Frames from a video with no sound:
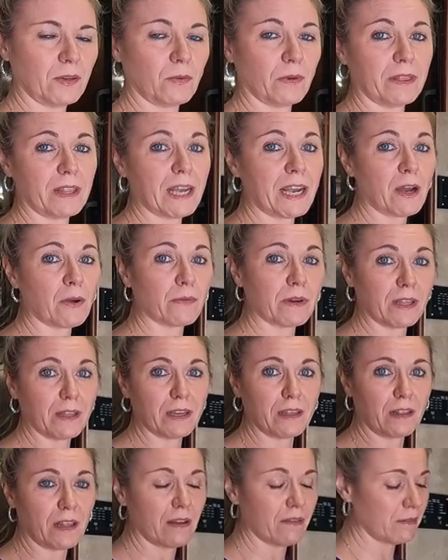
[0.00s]
One thing I
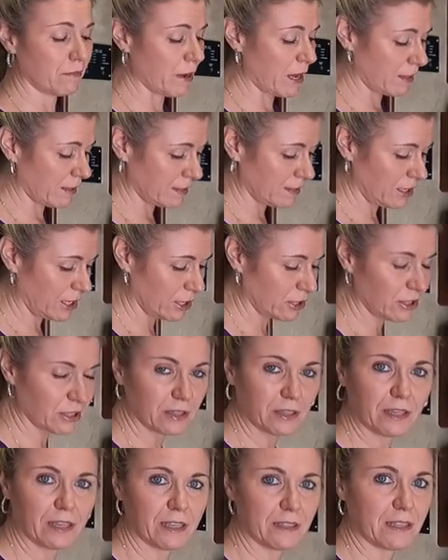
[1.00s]
really love about this
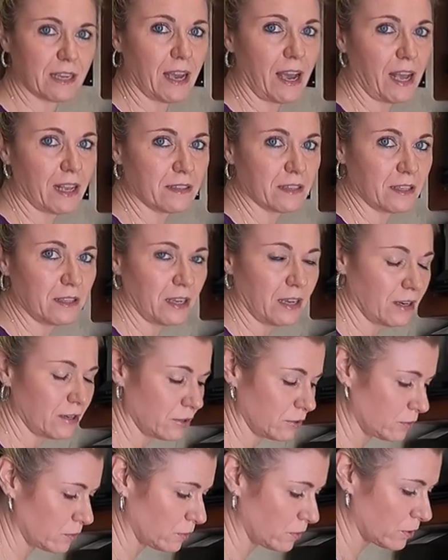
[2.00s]
kitchen is it has a
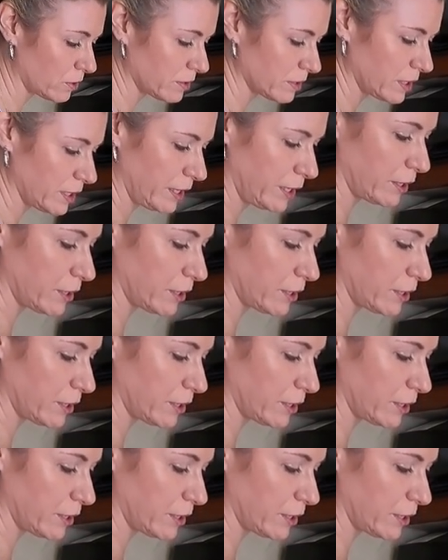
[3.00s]
ton of drawers in